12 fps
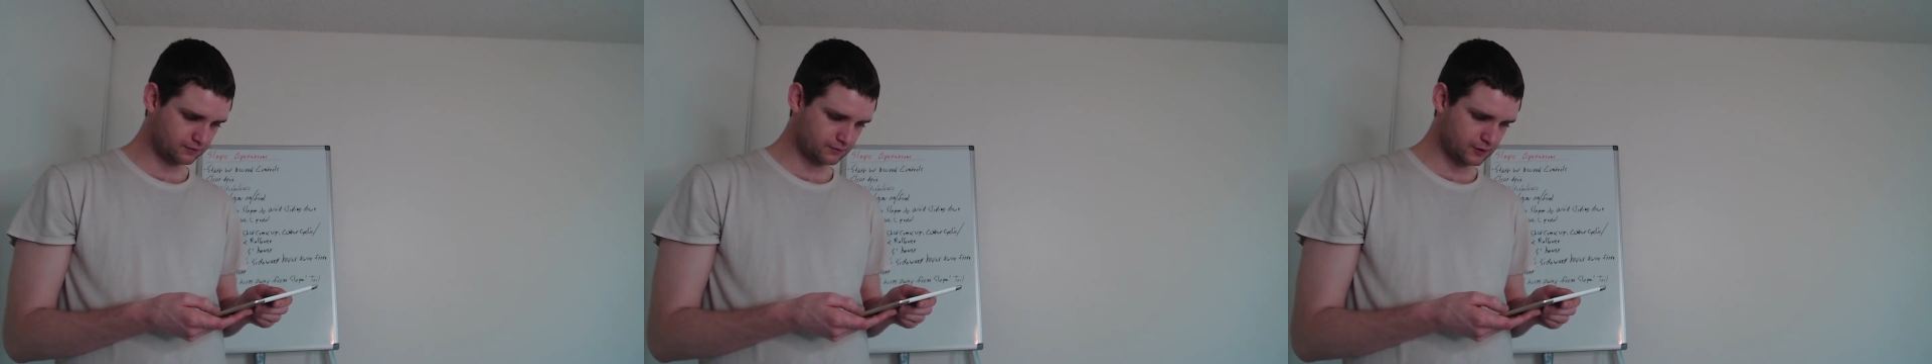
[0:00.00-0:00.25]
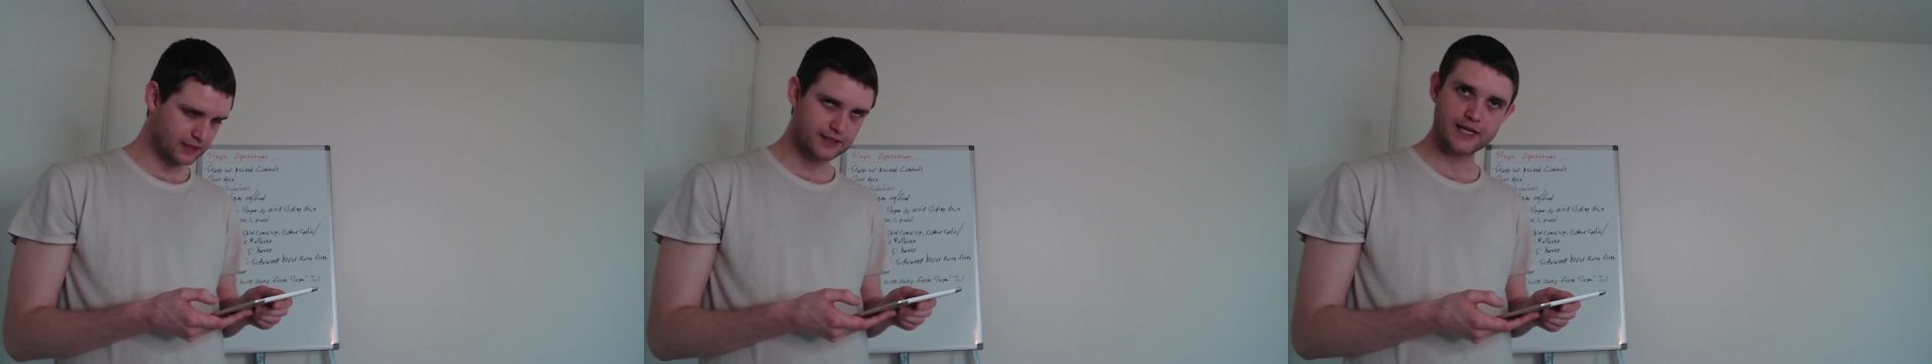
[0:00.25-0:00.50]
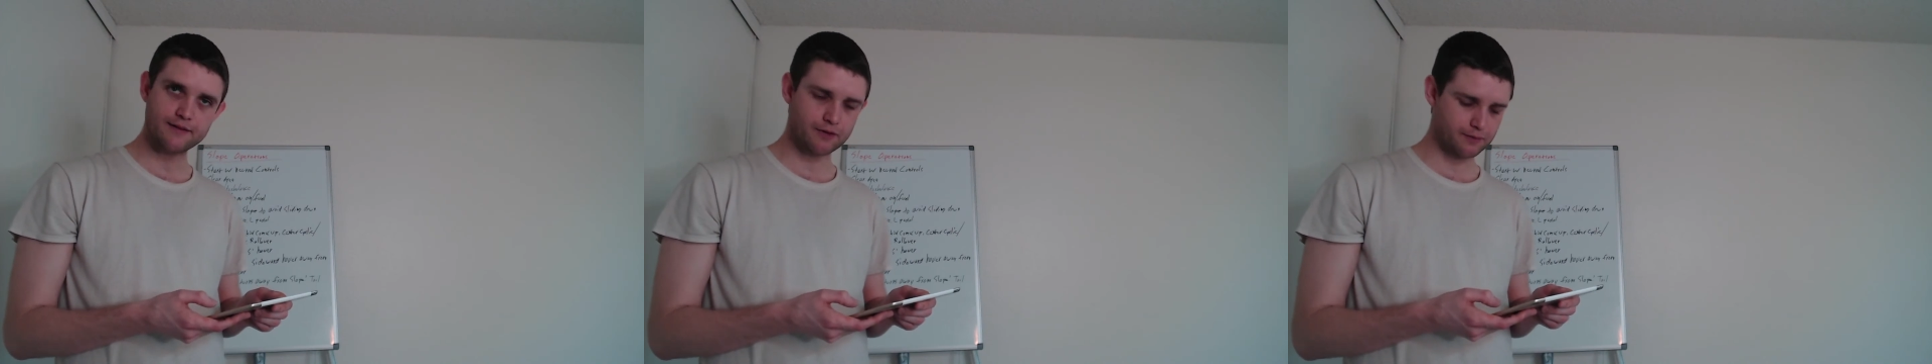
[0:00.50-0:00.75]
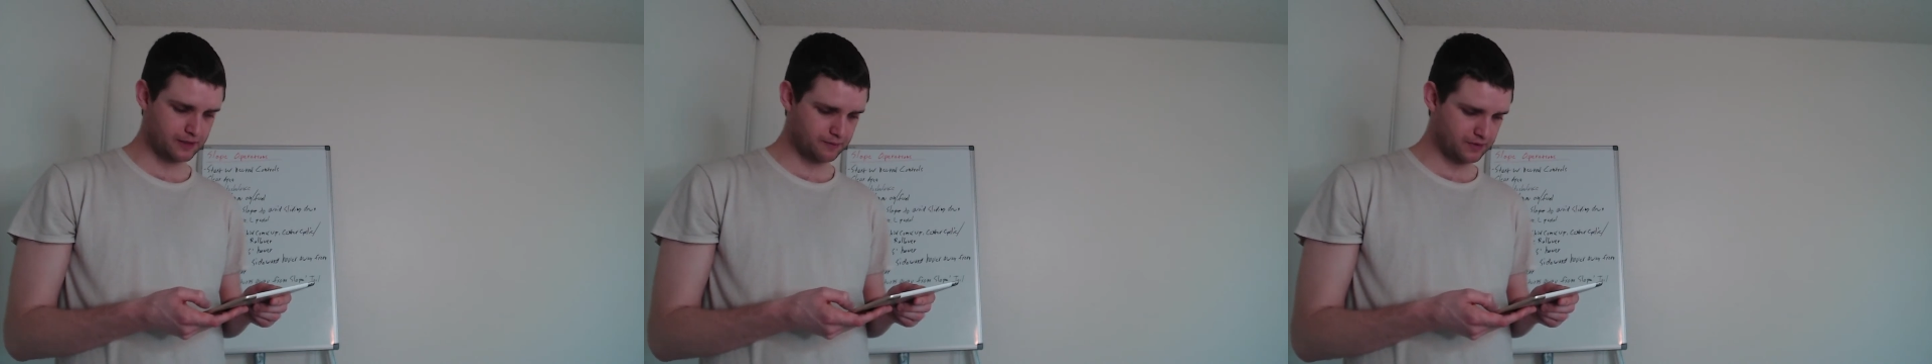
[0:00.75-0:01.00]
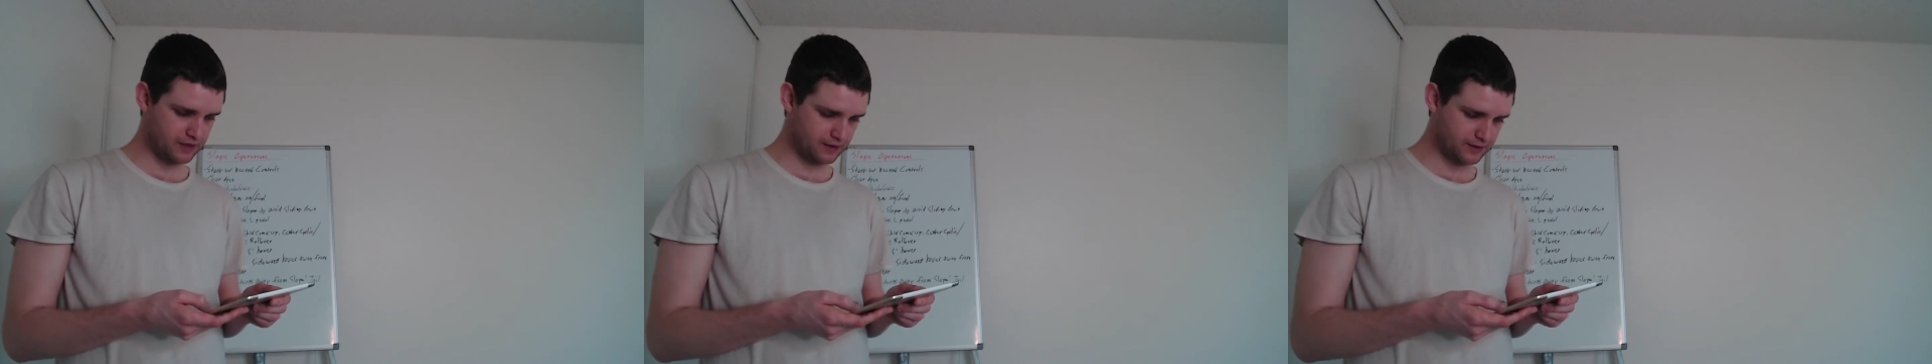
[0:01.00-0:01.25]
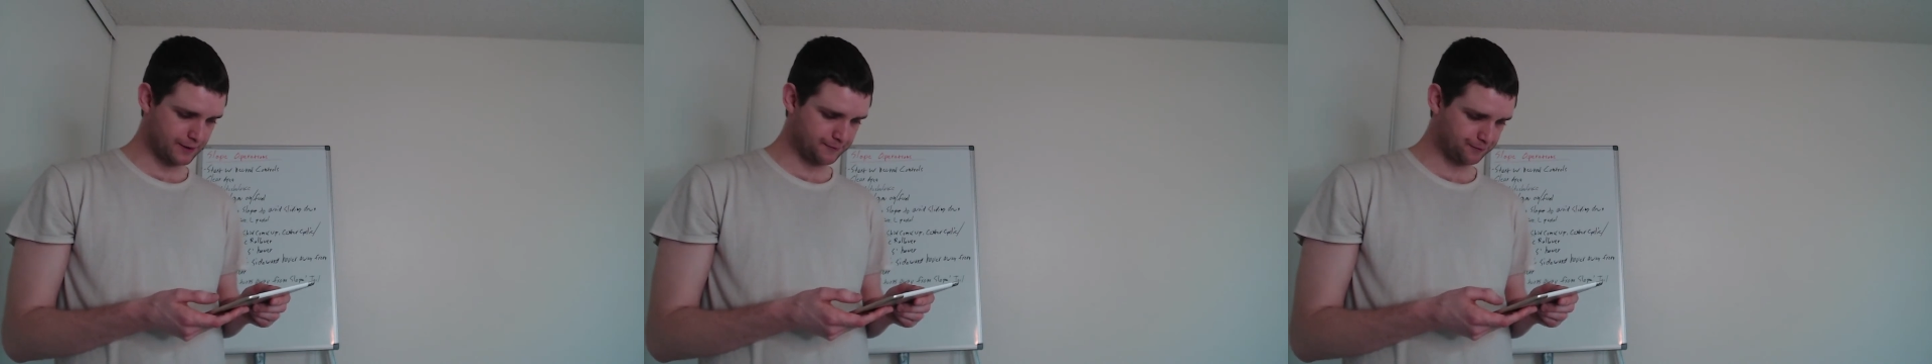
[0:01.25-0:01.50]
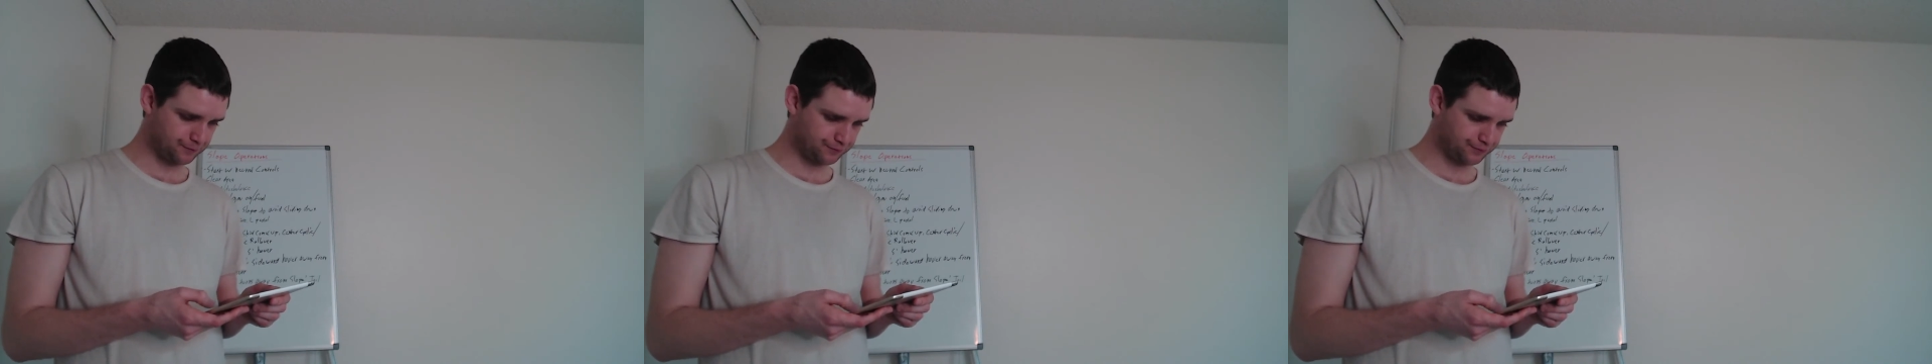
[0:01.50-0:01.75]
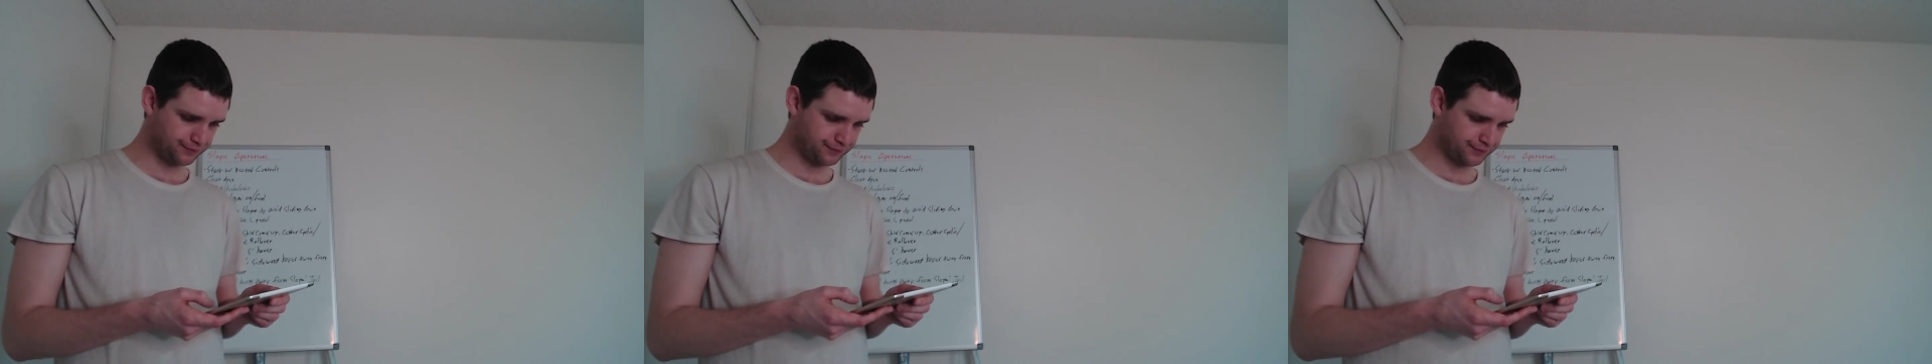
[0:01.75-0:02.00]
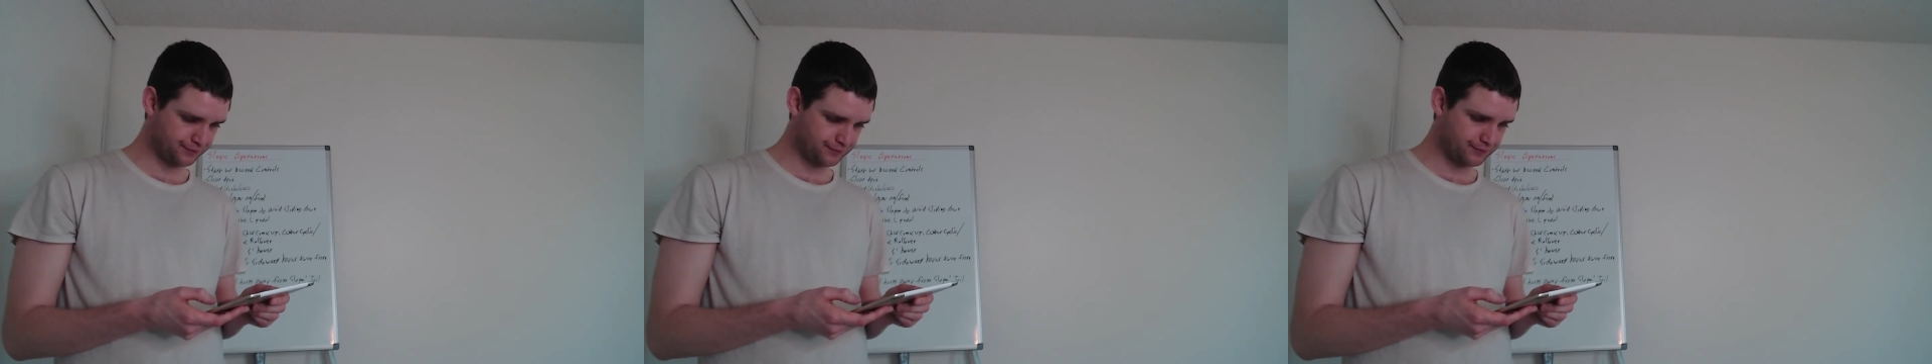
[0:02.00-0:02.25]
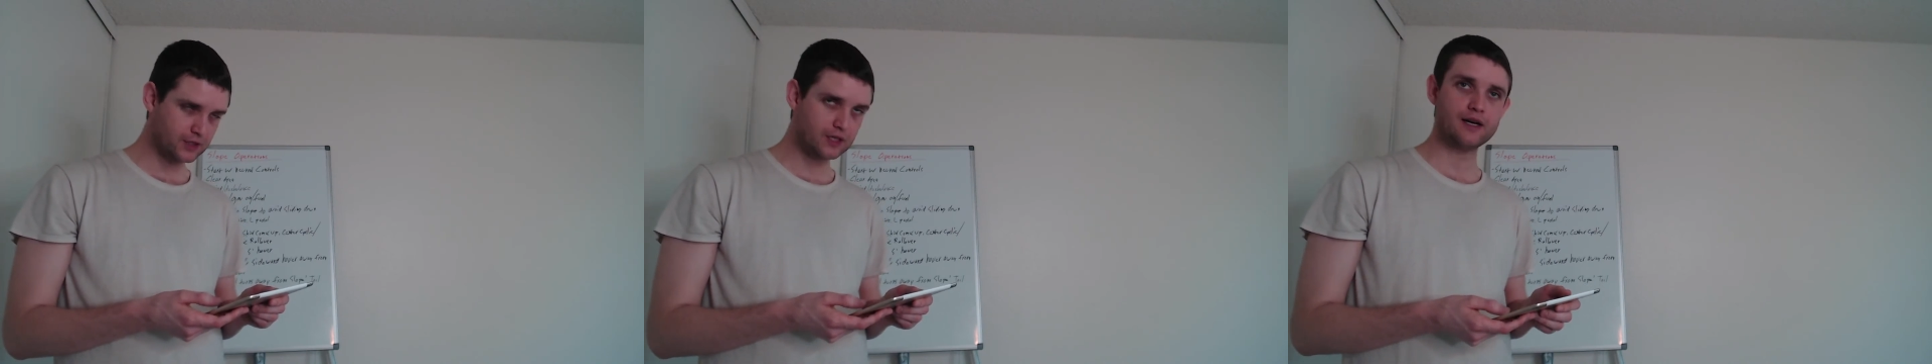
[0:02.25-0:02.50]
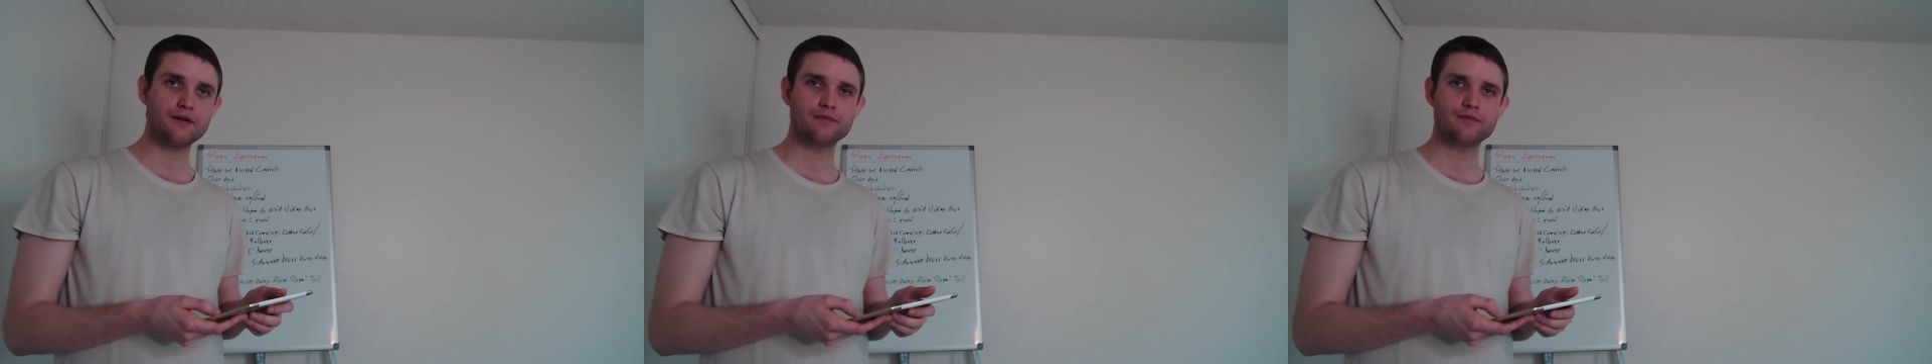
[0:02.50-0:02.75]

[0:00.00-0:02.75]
Well, that's kind of a repeat there. Alright,